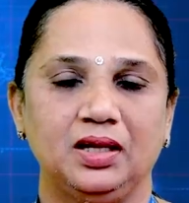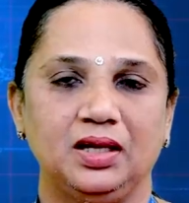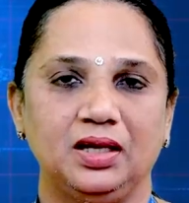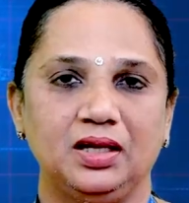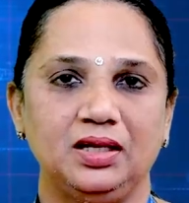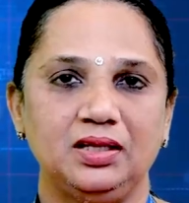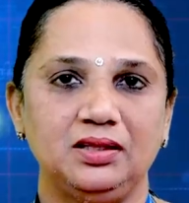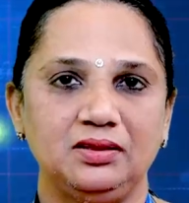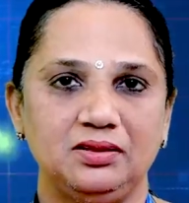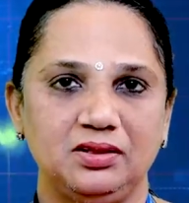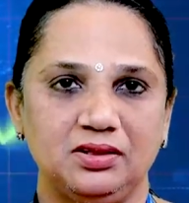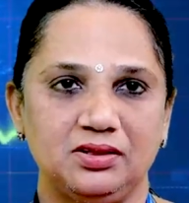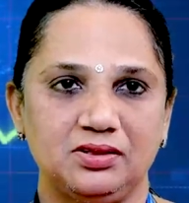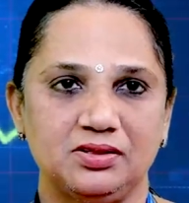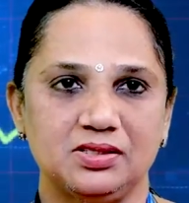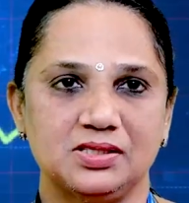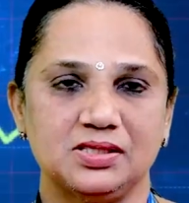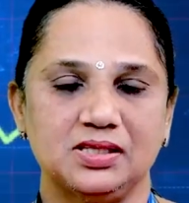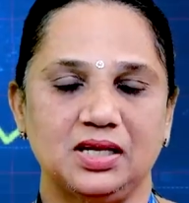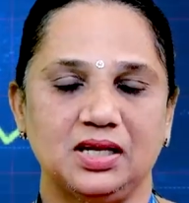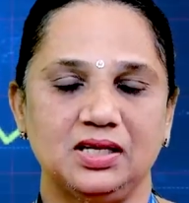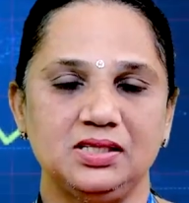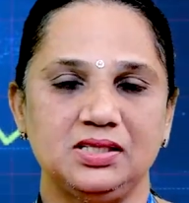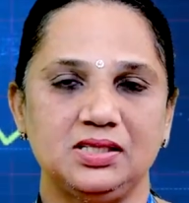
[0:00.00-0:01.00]
and they
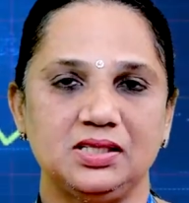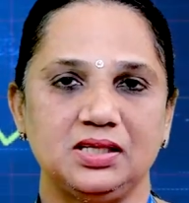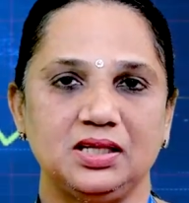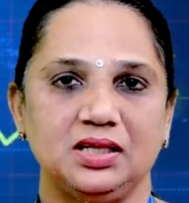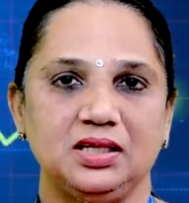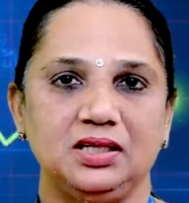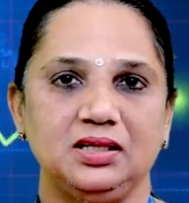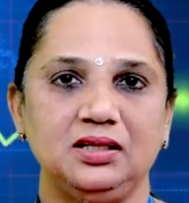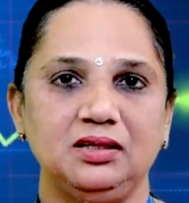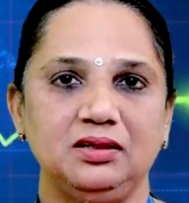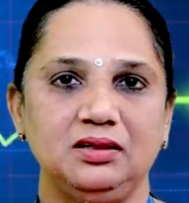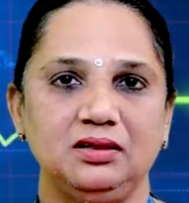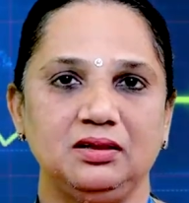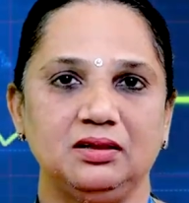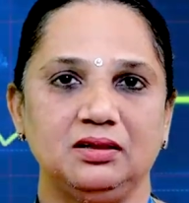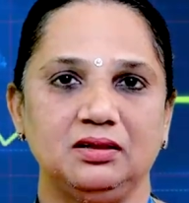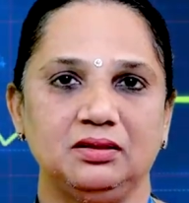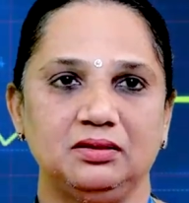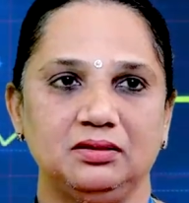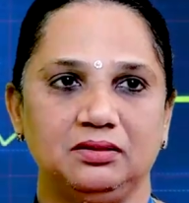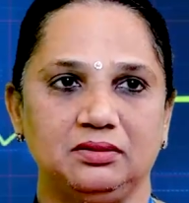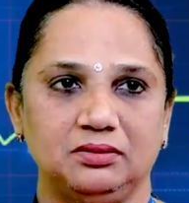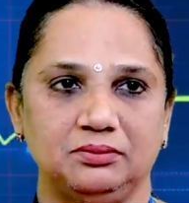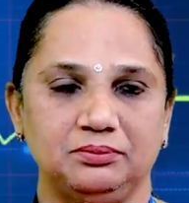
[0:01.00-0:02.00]
result in
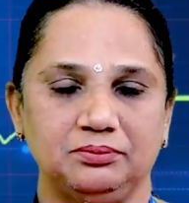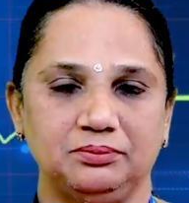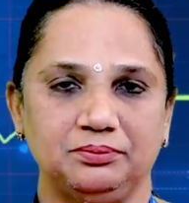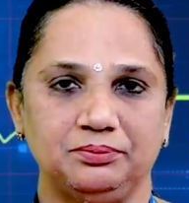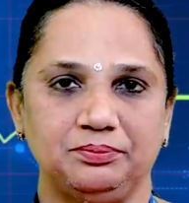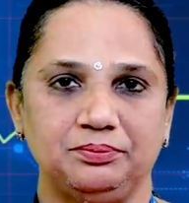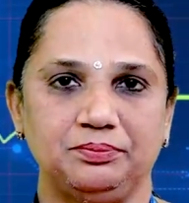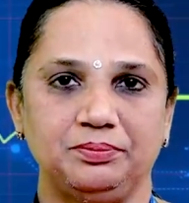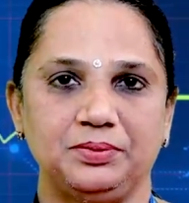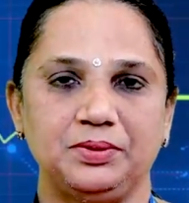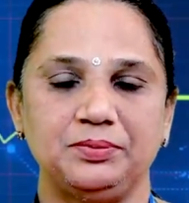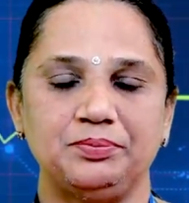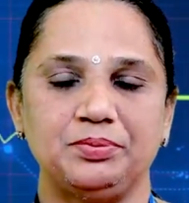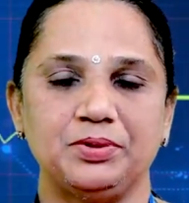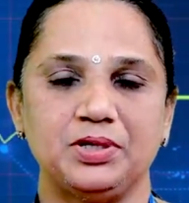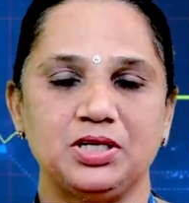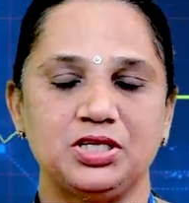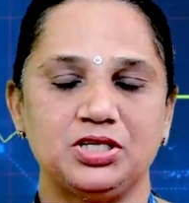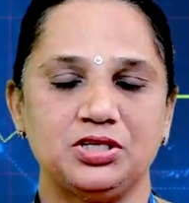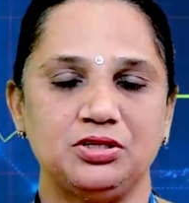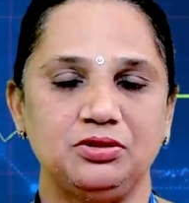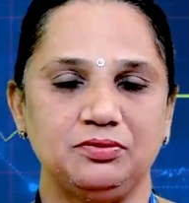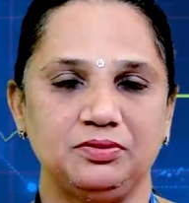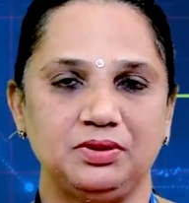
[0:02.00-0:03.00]
a
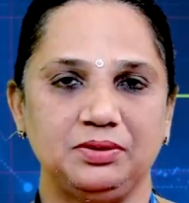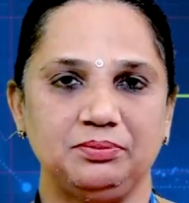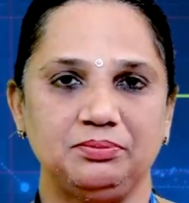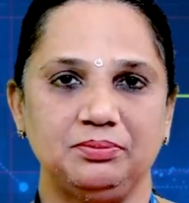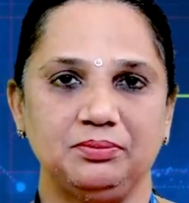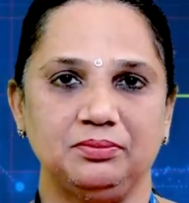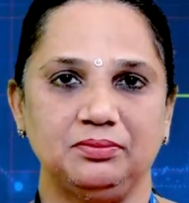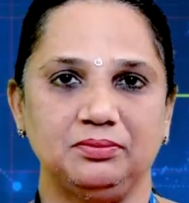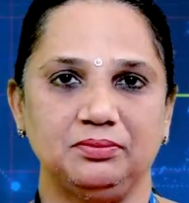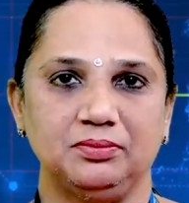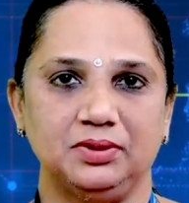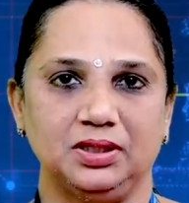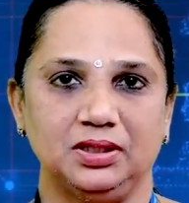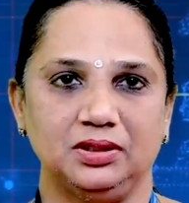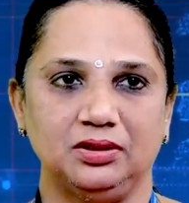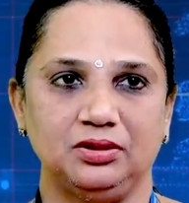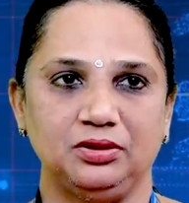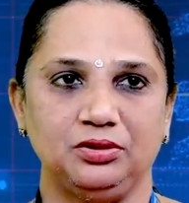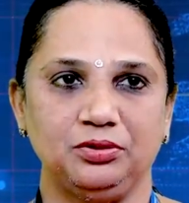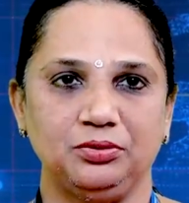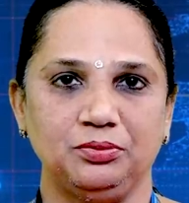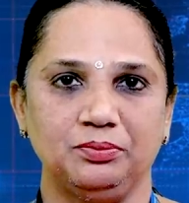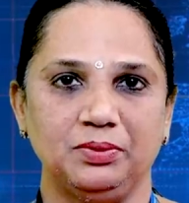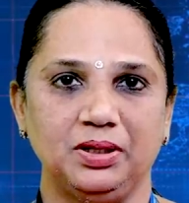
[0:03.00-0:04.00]
preparation of the
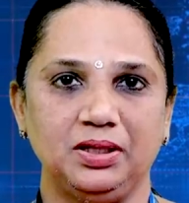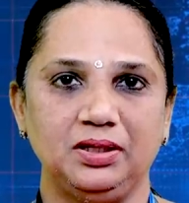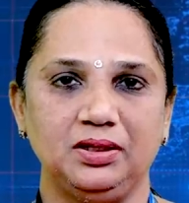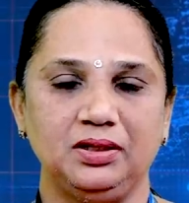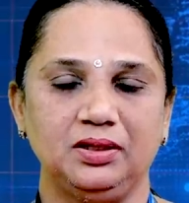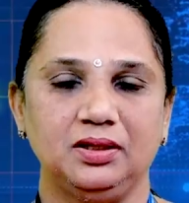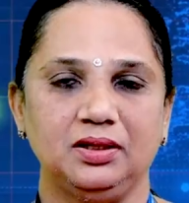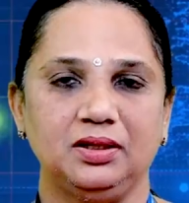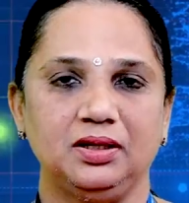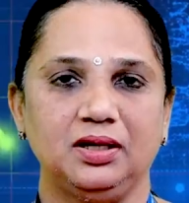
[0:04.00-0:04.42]
lumen,